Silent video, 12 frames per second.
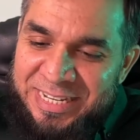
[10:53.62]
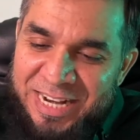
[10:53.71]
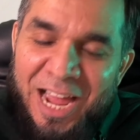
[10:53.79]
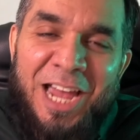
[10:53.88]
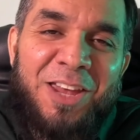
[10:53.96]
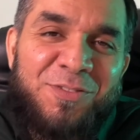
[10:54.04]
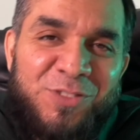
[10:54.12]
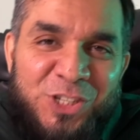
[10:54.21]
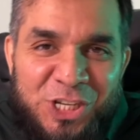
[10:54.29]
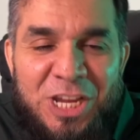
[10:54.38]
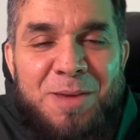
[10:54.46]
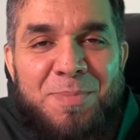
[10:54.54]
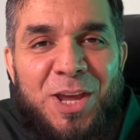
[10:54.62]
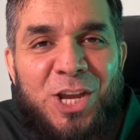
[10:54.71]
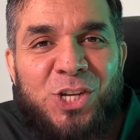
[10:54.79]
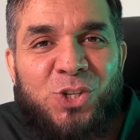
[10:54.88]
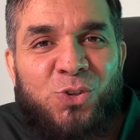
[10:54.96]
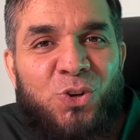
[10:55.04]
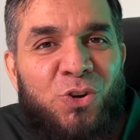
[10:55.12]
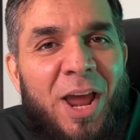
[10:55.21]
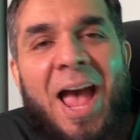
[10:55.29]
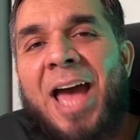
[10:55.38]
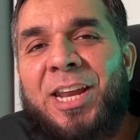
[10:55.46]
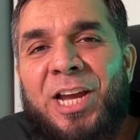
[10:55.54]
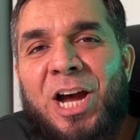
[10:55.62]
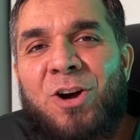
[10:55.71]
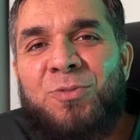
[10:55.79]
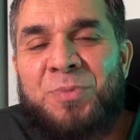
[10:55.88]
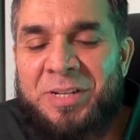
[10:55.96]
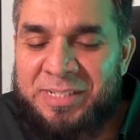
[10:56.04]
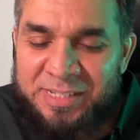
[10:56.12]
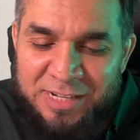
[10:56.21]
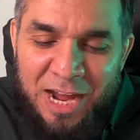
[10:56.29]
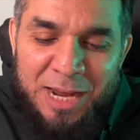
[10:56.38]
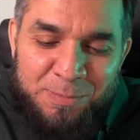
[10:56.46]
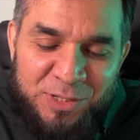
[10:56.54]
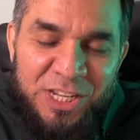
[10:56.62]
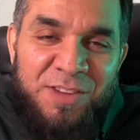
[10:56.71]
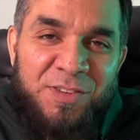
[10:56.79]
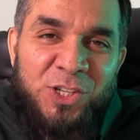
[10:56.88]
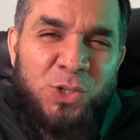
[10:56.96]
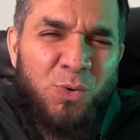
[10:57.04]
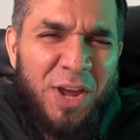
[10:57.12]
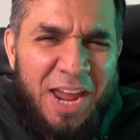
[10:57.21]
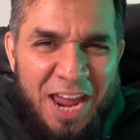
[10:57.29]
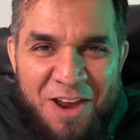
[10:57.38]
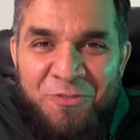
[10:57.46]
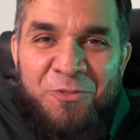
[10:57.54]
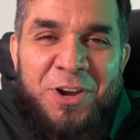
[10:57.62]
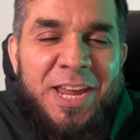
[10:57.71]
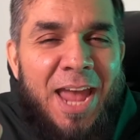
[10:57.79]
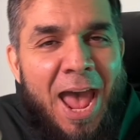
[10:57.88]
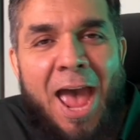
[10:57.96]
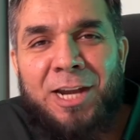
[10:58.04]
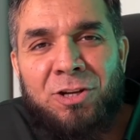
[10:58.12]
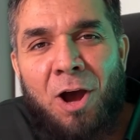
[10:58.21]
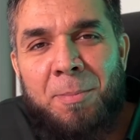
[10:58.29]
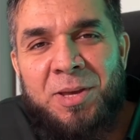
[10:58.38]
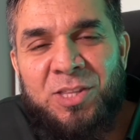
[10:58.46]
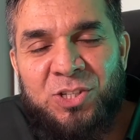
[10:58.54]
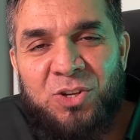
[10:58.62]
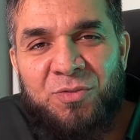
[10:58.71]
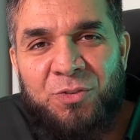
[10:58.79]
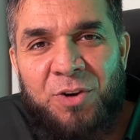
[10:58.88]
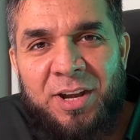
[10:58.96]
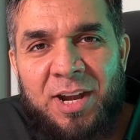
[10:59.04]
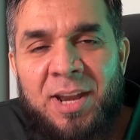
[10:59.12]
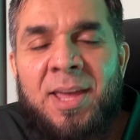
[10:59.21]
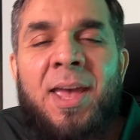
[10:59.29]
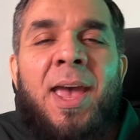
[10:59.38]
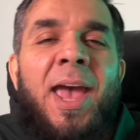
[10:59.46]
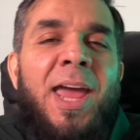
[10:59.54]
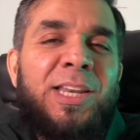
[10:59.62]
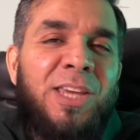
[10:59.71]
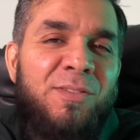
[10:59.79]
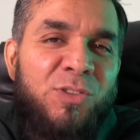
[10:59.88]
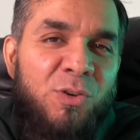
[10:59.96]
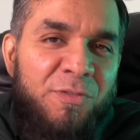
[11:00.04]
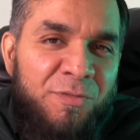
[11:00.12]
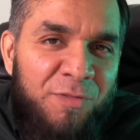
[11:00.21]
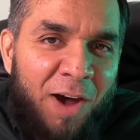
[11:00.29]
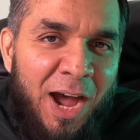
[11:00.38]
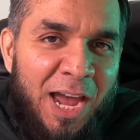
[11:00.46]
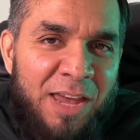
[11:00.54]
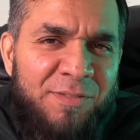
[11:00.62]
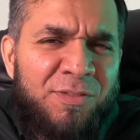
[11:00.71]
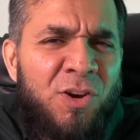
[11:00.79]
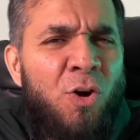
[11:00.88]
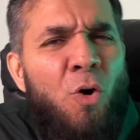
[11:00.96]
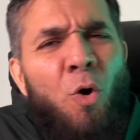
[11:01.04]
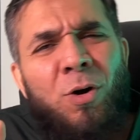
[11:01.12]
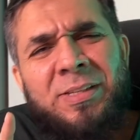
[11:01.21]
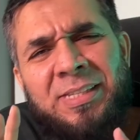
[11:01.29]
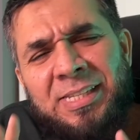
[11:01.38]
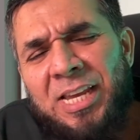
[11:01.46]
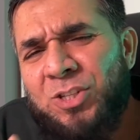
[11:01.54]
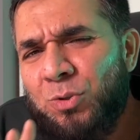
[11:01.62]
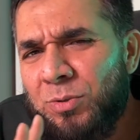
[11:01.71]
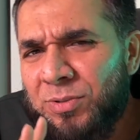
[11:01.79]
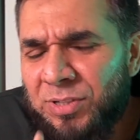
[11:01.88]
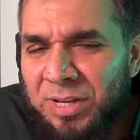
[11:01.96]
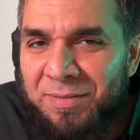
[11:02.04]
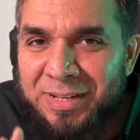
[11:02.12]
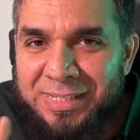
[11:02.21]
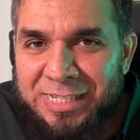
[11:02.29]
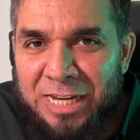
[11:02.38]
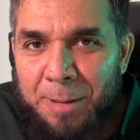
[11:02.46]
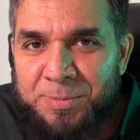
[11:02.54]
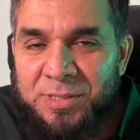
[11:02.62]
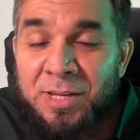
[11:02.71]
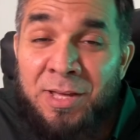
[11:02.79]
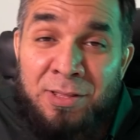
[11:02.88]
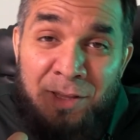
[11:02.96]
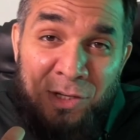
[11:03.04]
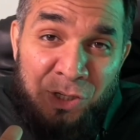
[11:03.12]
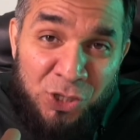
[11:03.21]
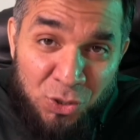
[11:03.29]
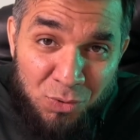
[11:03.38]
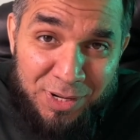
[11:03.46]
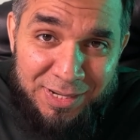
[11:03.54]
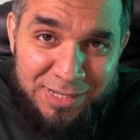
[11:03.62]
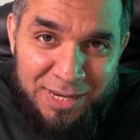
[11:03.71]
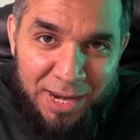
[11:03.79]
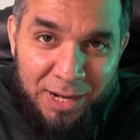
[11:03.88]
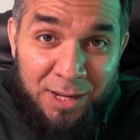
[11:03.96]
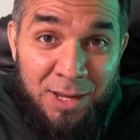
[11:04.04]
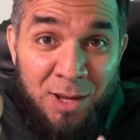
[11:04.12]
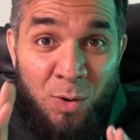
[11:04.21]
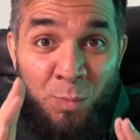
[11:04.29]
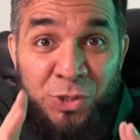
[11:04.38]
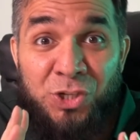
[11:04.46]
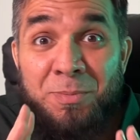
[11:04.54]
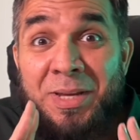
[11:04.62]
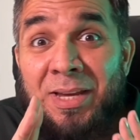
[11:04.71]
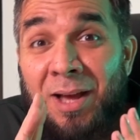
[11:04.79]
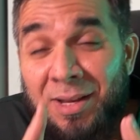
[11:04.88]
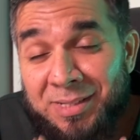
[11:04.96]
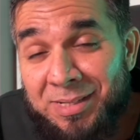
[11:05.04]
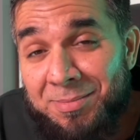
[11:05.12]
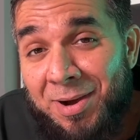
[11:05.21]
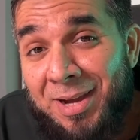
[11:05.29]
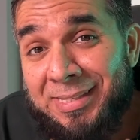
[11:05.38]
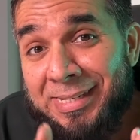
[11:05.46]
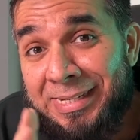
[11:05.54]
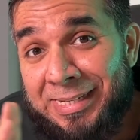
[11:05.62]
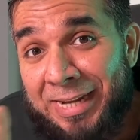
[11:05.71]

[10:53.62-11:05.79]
dive deep into your ad account. We'll dive deep into every ad copy that you've created and give you 5 or 6 or 7 steps that you can take, which will be customized and